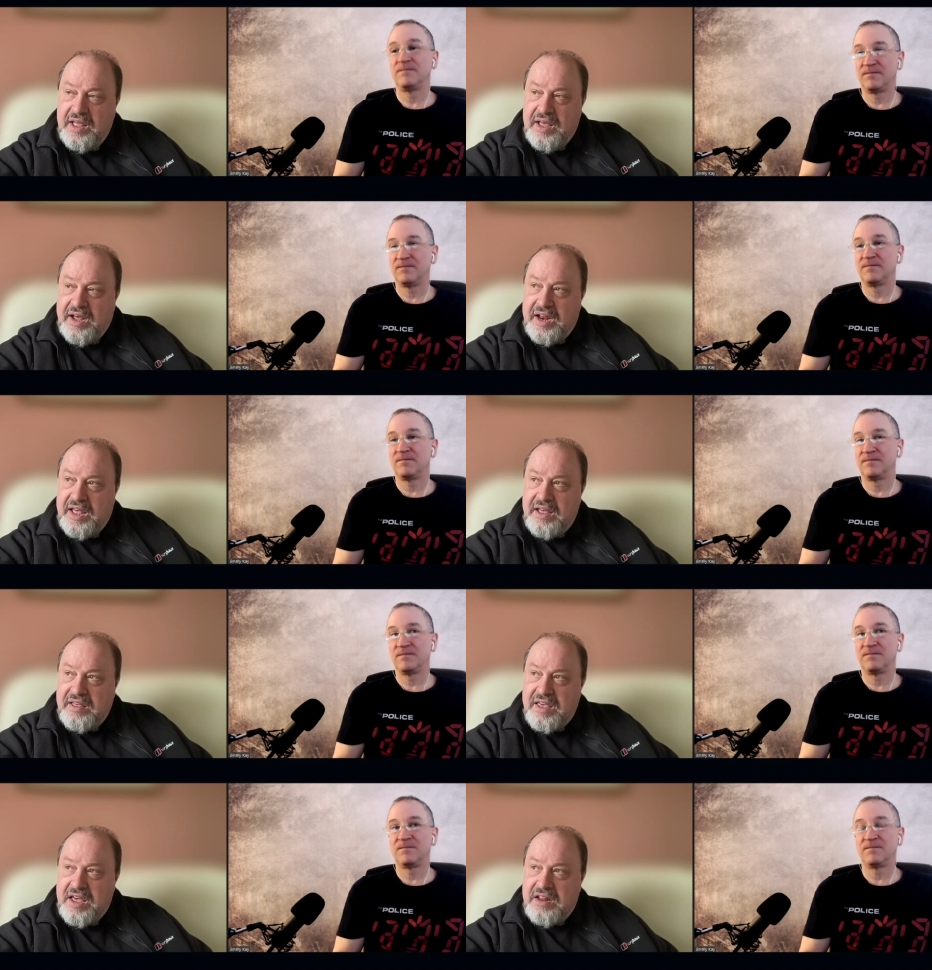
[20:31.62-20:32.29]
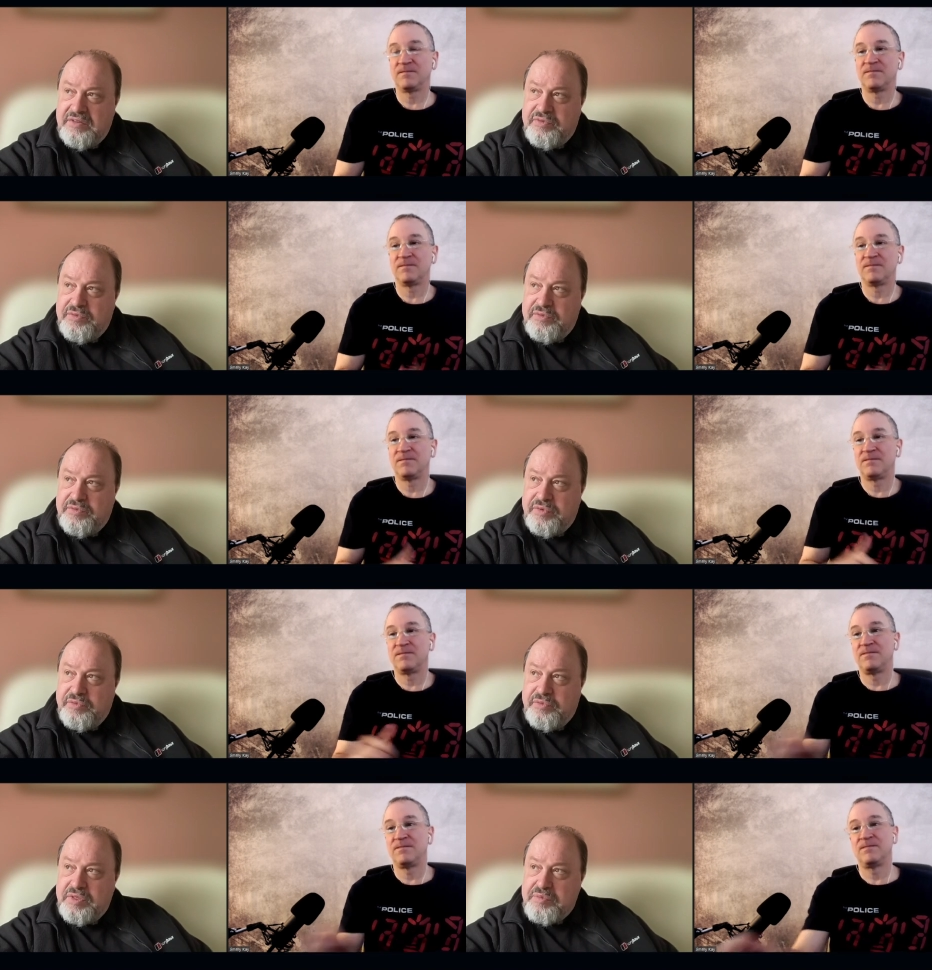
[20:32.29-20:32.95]
Speaker 1: and I kind of,
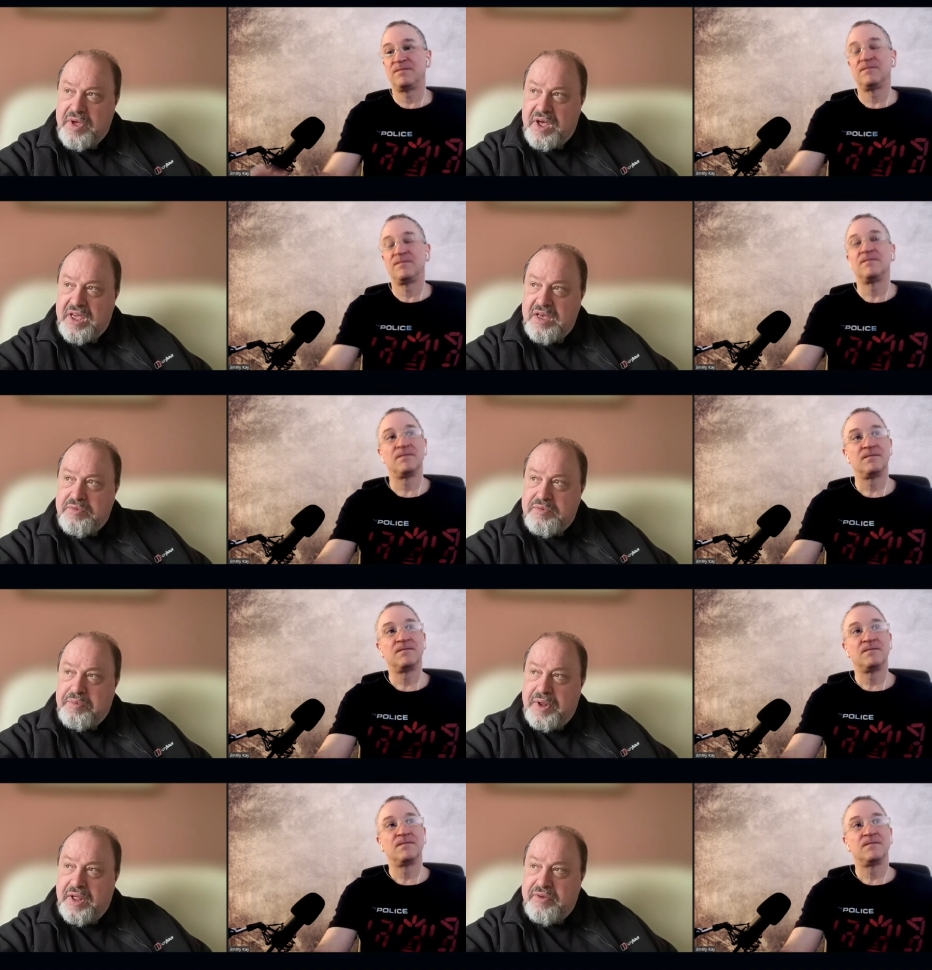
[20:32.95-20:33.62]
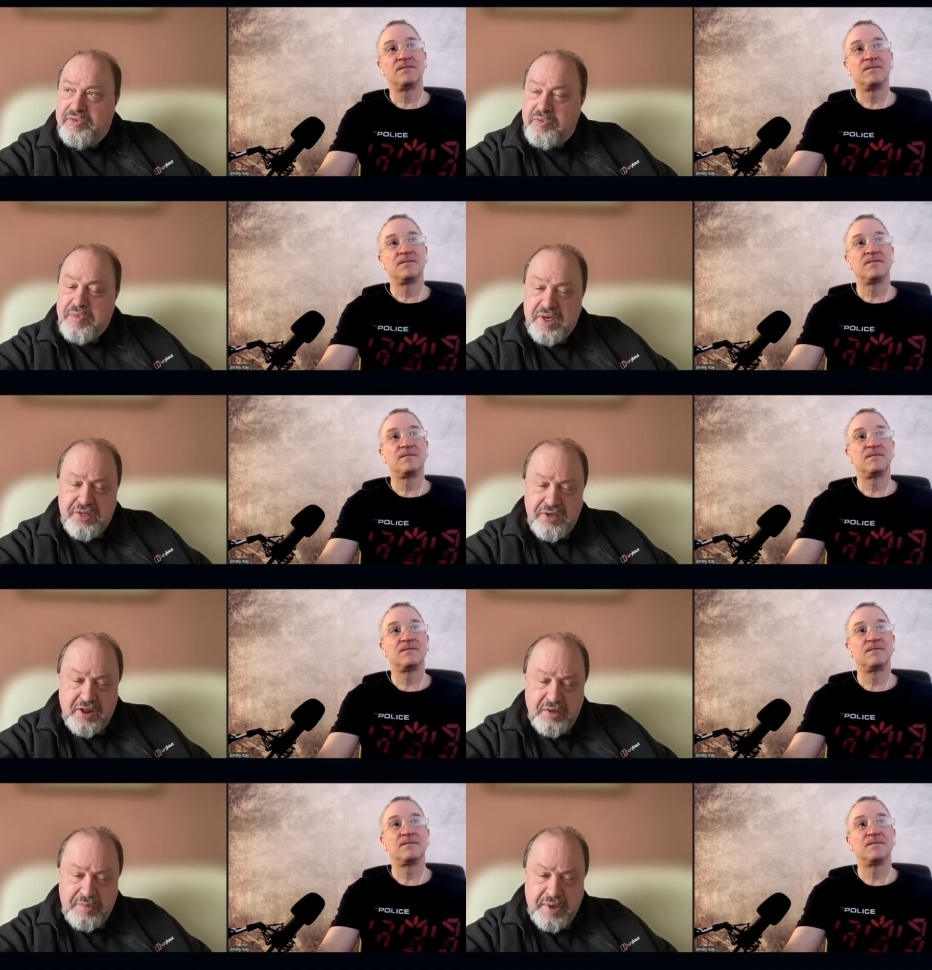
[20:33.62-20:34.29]
with my keyboard player from my
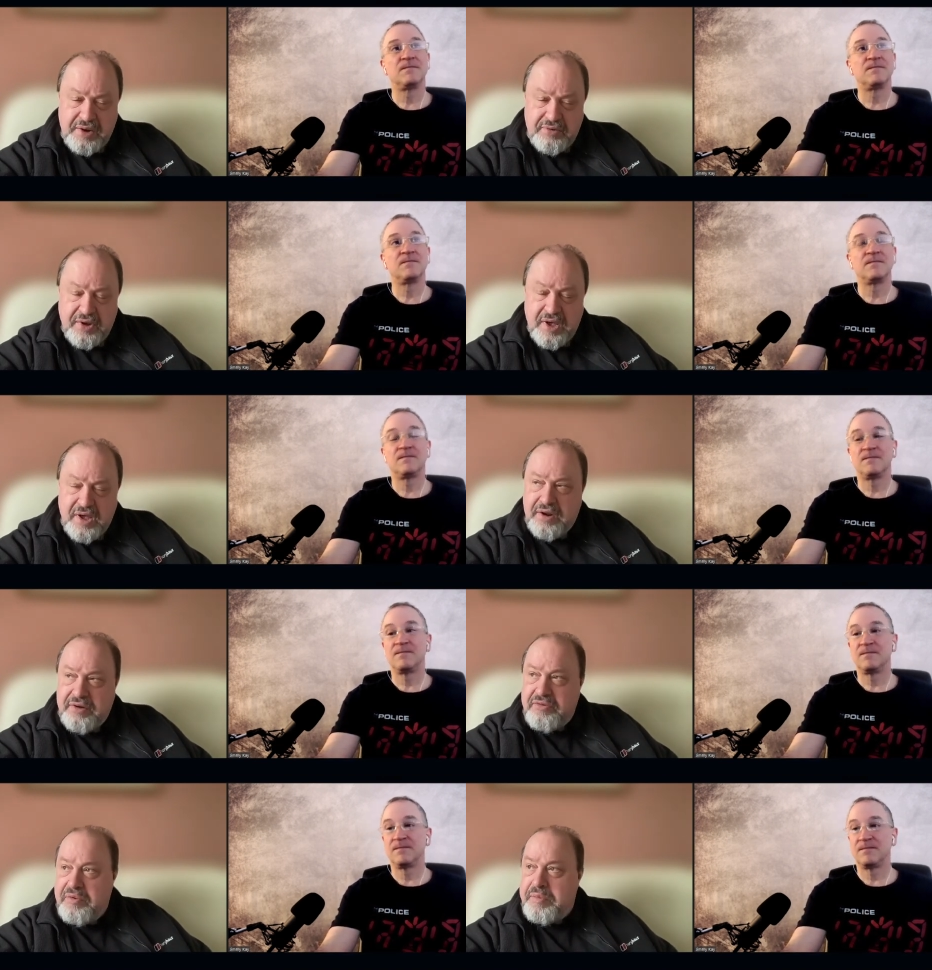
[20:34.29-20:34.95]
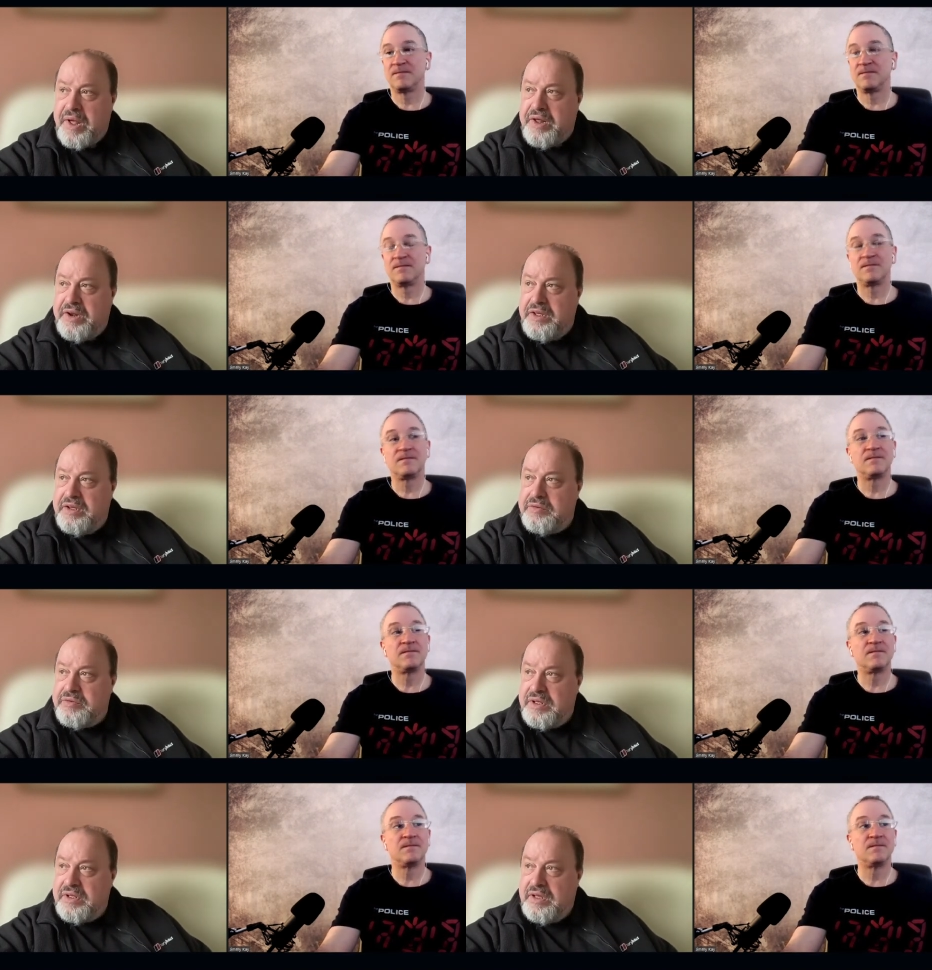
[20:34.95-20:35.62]
solo band, Riccardo
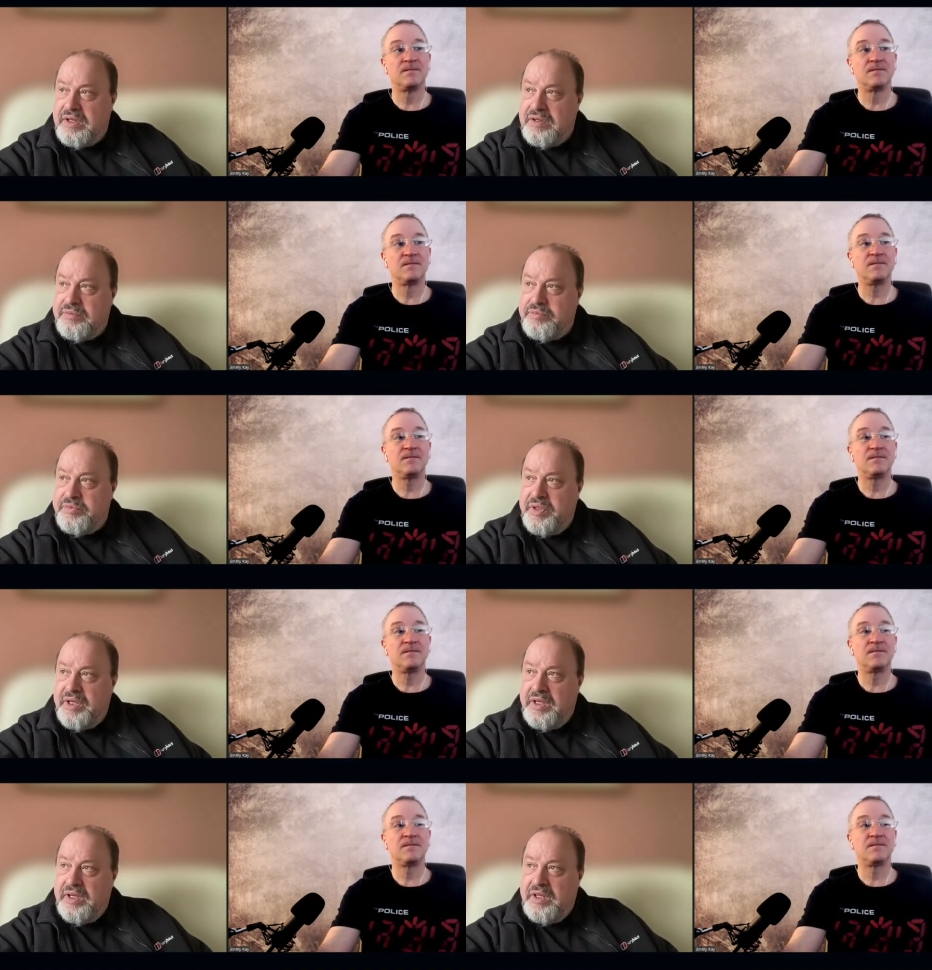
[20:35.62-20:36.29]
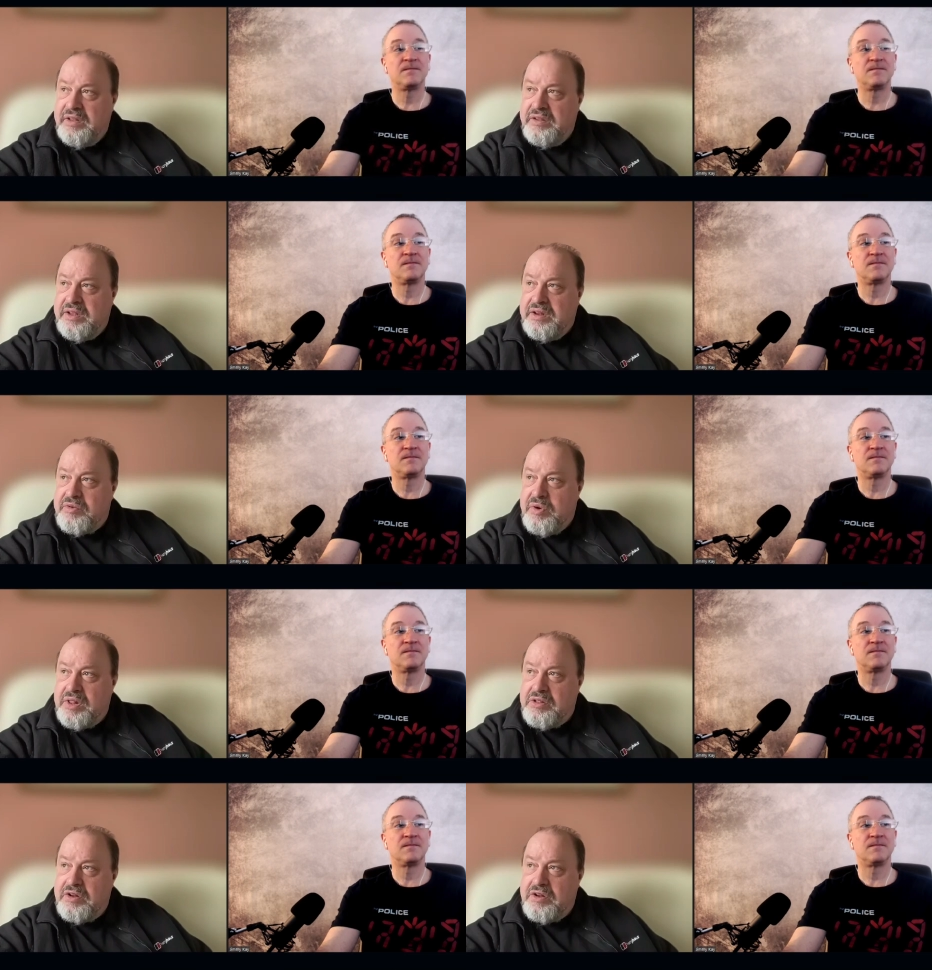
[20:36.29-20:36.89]
Romano, um, mm-hmm. did quite a